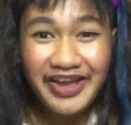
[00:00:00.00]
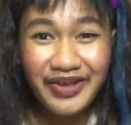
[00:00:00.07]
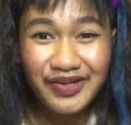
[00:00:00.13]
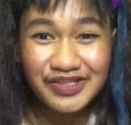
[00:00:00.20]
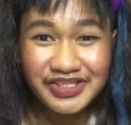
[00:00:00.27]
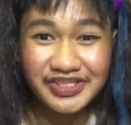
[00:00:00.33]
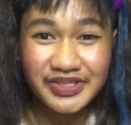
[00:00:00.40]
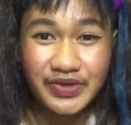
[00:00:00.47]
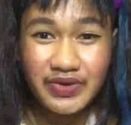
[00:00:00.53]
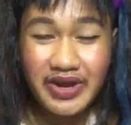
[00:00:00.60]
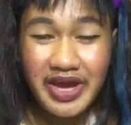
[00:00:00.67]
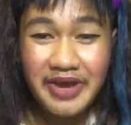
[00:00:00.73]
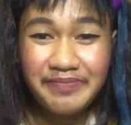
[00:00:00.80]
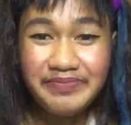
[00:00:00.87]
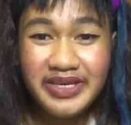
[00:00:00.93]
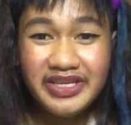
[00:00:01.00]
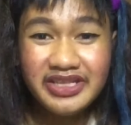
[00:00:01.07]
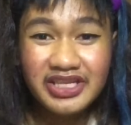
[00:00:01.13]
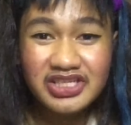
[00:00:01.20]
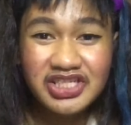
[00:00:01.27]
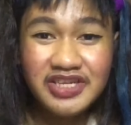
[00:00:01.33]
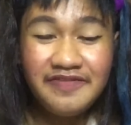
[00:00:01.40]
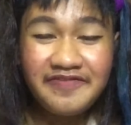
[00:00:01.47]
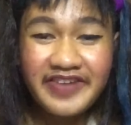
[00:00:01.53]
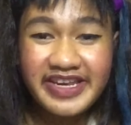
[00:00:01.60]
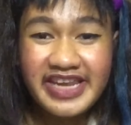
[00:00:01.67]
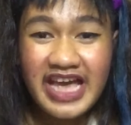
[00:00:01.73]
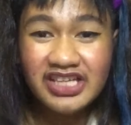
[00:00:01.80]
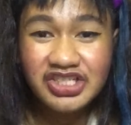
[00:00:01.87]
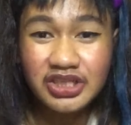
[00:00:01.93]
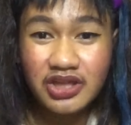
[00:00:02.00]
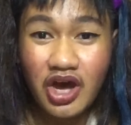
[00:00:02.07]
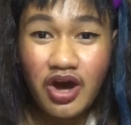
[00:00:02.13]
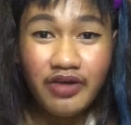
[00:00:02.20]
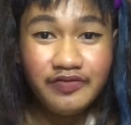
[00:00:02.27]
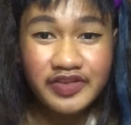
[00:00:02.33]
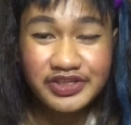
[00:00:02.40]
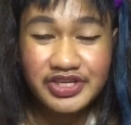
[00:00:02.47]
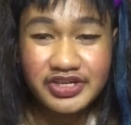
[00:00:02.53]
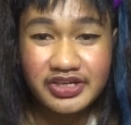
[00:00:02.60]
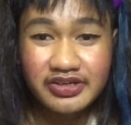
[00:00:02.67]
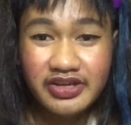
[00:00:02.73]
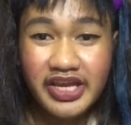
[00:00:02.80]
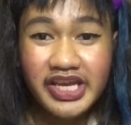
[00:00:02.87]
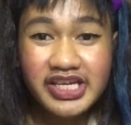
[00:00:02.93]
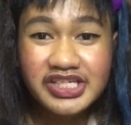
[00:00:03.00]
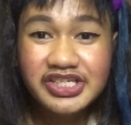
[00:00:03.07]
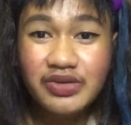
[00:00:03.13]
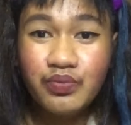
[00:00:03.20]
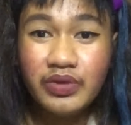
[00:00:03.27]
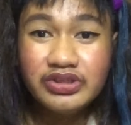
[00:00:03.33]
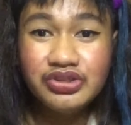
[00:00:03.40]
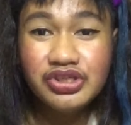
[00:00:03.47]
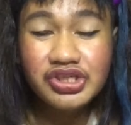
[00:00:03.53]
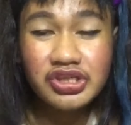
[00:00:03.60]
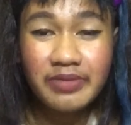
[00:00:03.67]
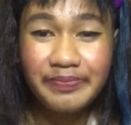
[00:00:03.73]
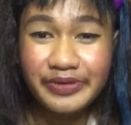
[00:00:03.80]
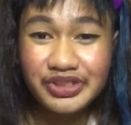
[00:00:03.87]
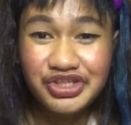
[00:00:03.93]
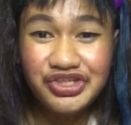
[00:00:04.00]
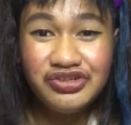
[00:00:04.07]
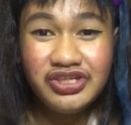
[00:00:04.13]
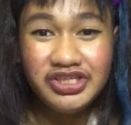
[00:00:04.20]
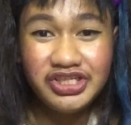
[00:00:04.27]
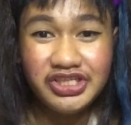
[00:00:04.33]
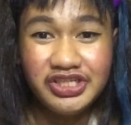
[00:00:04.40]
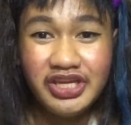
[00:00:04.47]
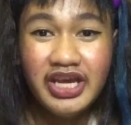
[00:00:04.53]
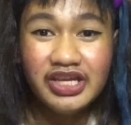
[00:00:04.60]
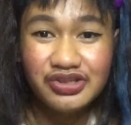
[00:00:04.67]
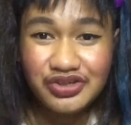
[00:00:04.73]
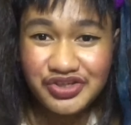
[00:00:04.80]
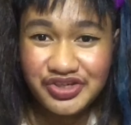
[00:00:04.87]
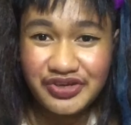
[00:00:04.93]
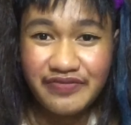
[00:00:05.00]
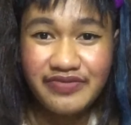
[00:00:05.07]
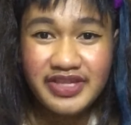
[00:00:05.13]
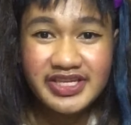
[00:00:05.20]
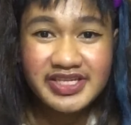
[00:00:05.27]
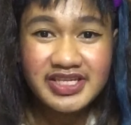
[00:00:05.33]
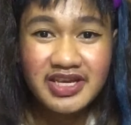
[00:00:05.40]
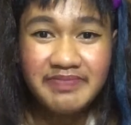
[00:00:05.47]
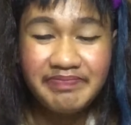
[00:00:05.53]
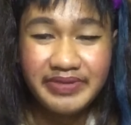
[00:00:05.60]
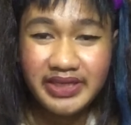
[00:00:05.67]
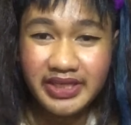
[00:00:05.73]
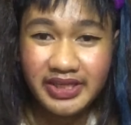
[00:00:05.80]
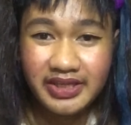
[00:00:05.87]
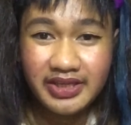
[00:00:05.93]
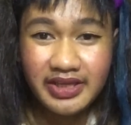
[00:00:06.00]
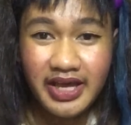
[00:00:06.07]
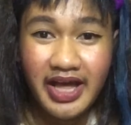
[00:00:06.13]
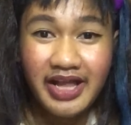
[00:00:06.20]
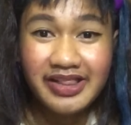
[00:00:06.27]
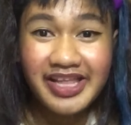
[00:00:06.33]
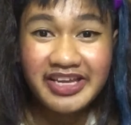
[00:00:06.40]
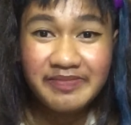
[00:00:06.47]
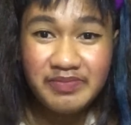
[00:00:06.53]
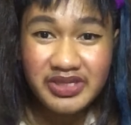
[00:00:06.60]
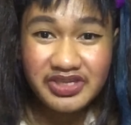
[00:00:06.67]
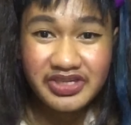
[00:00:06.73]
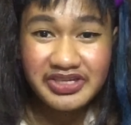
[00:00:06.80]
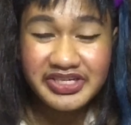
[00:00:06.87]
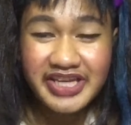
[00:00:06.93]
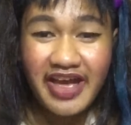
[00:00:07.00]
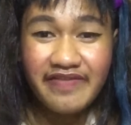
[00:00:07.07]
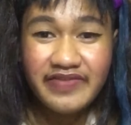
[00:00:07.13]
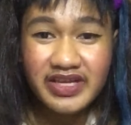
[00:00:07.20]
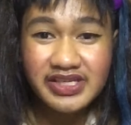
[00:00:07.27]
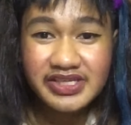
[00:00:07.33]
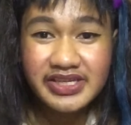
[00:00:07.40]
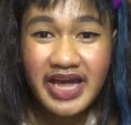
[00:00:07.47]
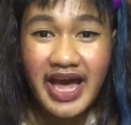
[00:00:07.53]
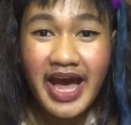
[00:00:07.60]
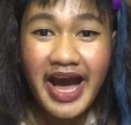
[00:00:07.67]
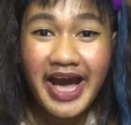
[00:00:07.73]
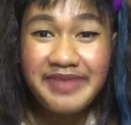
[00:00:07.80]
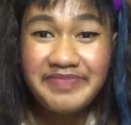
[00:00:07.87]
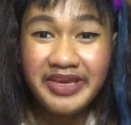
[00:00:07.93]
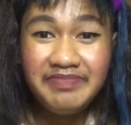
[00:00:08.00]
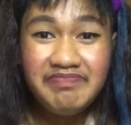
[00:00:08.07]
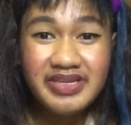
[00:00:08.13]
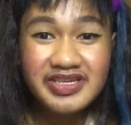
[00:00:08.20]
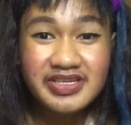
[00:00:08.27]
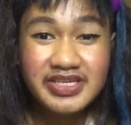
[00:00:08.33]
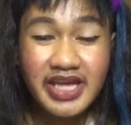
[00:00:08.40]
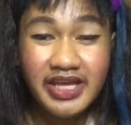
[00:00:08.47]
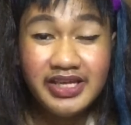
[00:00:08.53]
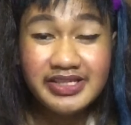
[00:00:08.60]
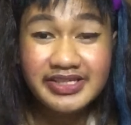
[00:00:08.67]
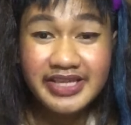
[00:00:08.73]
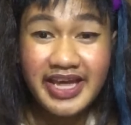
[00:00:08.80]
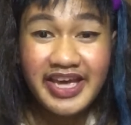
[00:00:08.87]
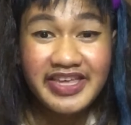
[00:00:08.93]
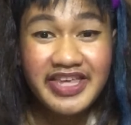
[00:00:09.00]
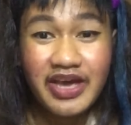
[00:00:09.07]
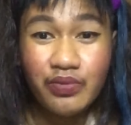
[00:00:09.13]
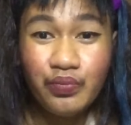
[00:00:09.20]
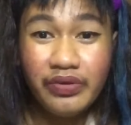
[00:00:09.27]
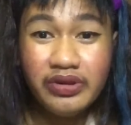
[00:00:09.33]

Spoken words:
I also, being the Chief Financial Officer, is a wondrous opportunity to serve this company. Like Mr. Chavez, I made mistakes, yet